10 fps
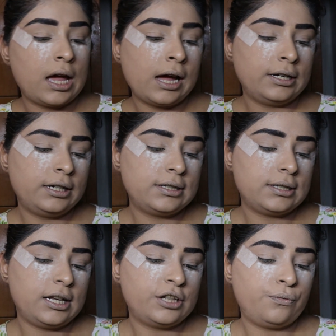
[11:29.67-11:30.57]
and it
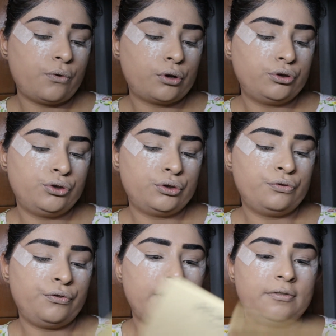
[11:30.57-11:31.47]
says
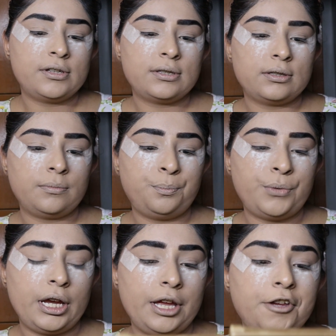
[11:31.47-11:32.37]
Fortune Favors the
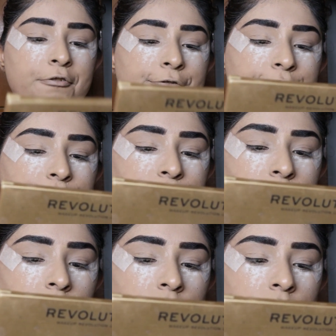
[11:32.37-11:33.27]
Brave
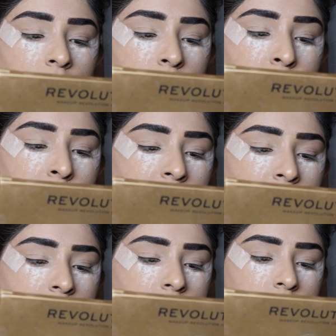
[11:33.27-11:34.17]

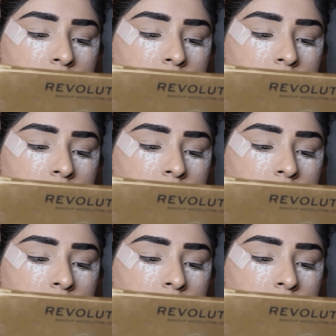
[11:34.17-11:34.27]
palette.